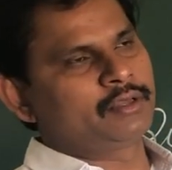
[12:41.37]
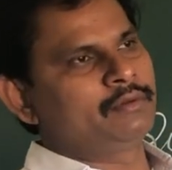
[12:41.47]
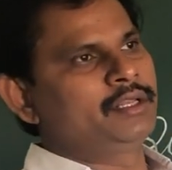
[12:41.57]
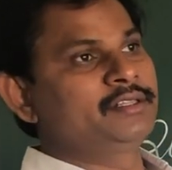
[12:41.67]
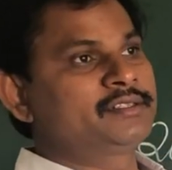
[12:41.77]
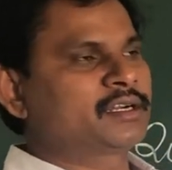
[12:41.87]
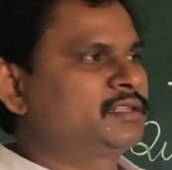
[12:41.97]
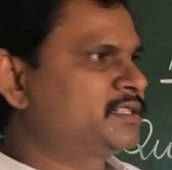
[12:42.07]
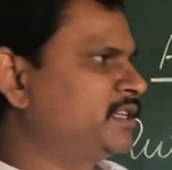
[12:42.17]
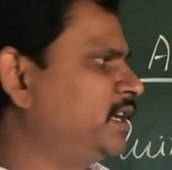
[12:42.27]
they will insert
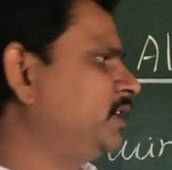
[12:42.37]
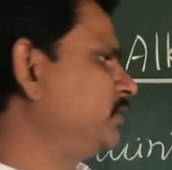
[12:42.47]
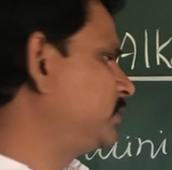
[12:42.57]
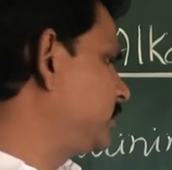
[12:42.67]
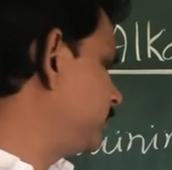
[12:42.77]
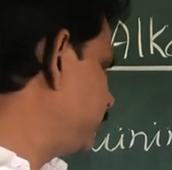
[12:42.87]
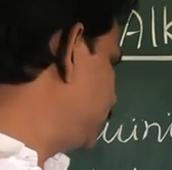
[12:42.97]
the sedatives.